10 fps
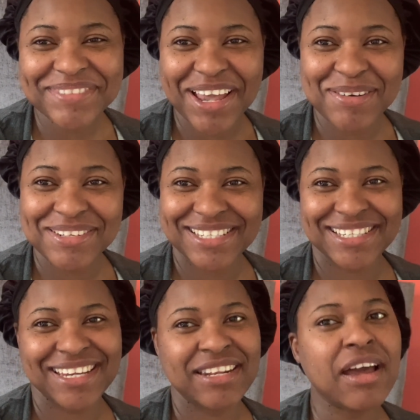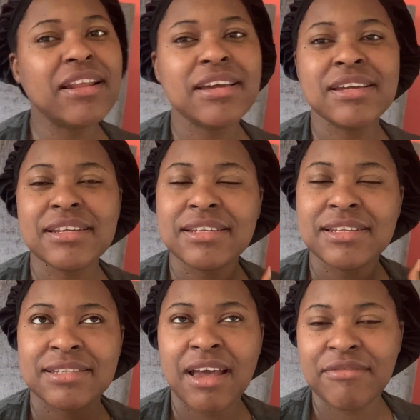I would say. Not
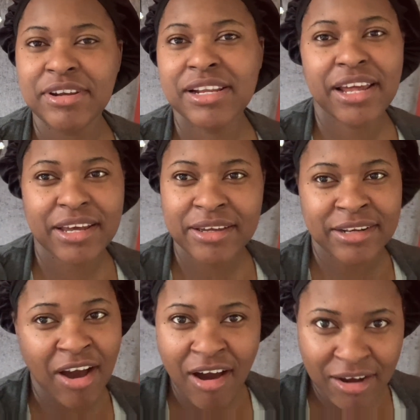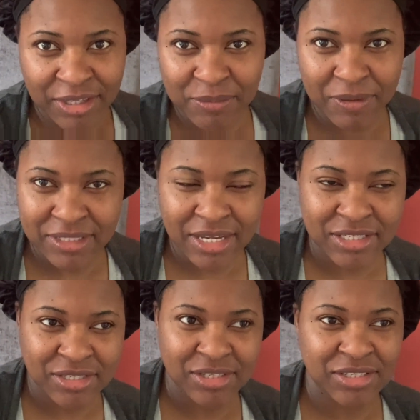it's not really like an argument
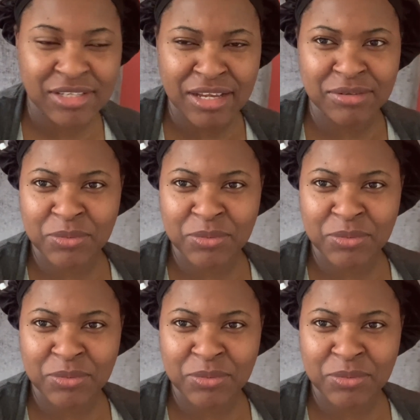as such, not,